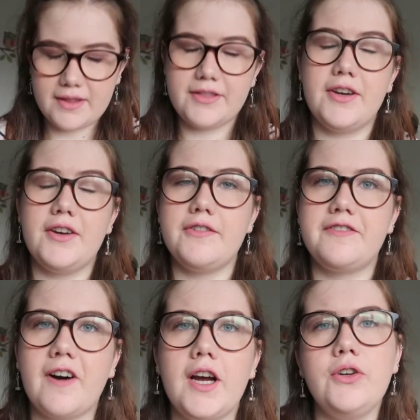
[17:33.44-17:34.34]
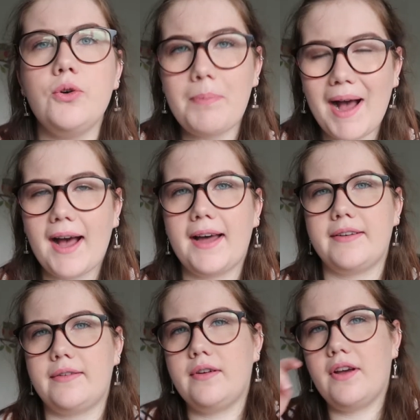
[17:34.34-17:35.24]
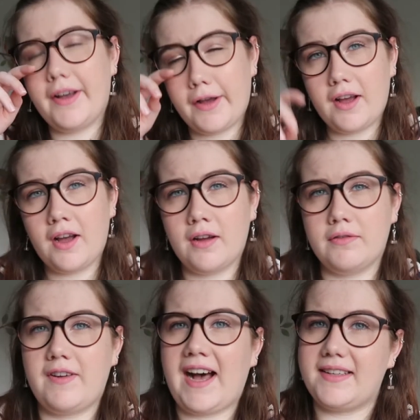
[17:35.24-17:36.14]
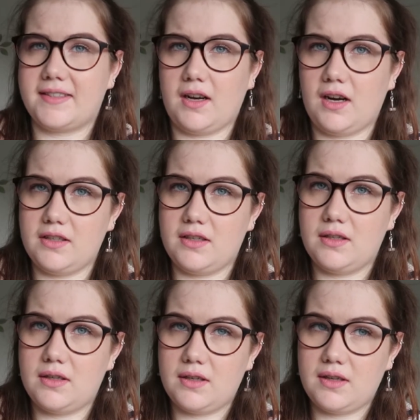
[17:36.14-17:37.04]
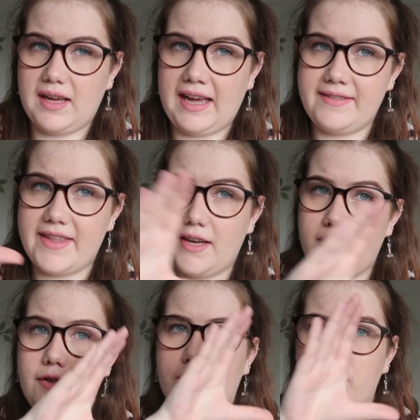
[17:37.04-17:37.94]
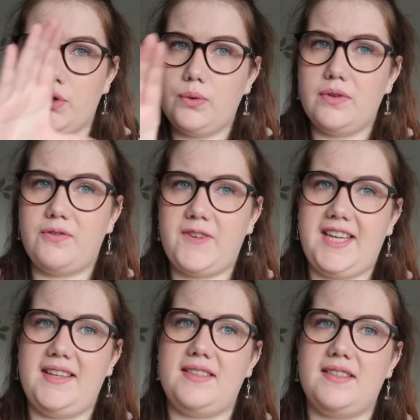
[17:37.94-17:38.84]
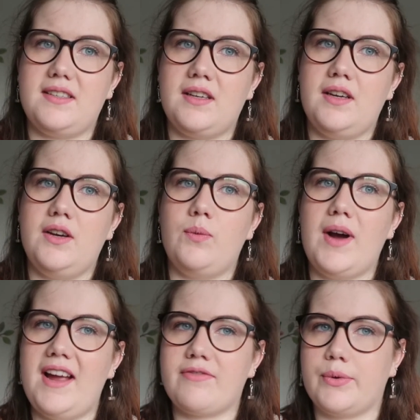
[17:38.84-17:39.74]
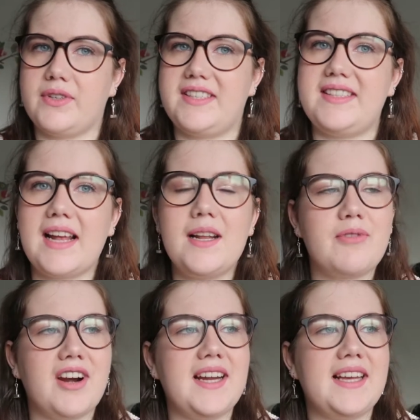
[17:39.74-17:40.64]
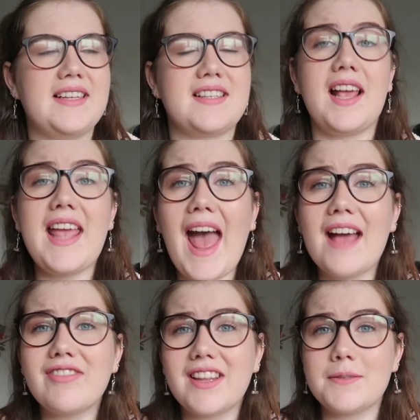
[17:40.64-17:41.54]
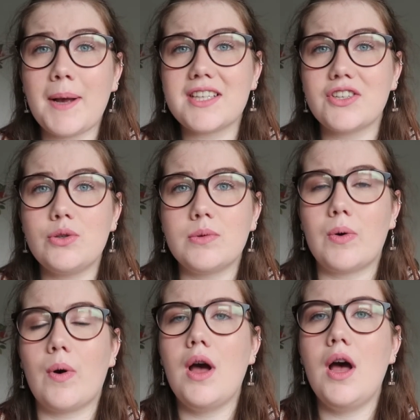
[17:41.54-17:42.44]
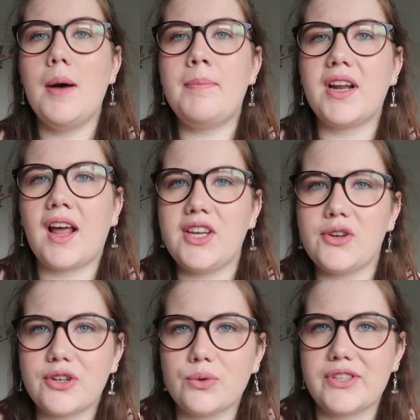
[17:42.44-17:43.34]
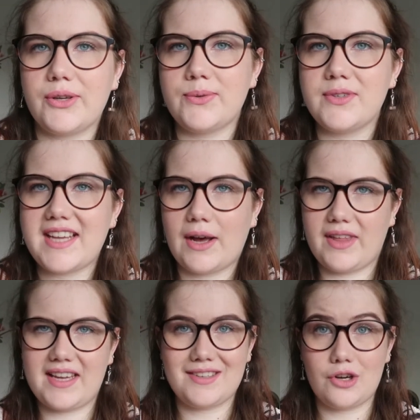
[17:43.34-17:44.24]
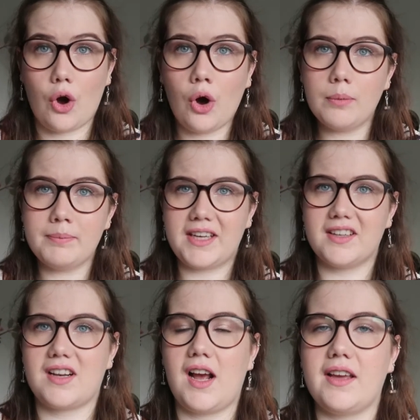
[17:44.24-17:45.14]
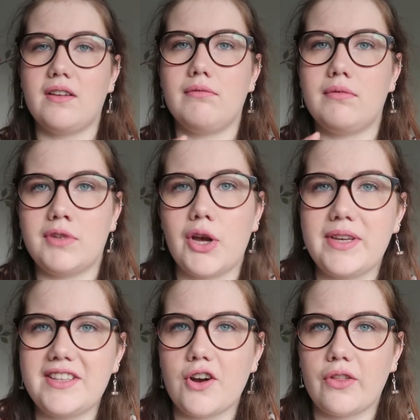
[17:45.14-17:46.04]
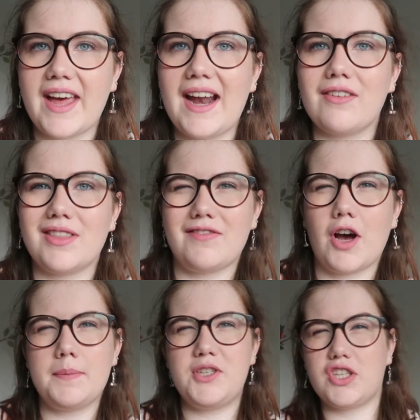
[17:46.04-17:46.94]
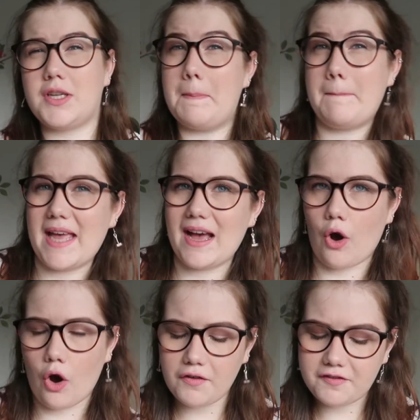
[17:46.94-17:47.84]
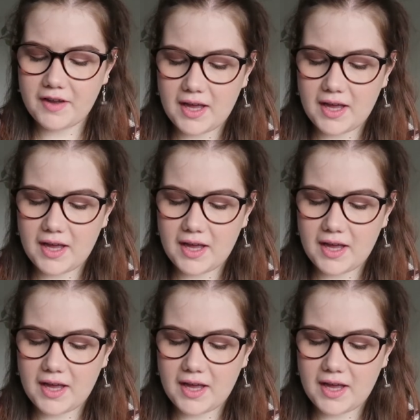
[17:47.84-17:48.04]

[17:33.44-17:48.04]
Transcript: The final pan of Asgard and then through the feast where everyone's celebrating and it's like, yeah, everything's back to normal. But, like, you can also tell that it's not because, like, Loki's not there and the vibe's just a bit off.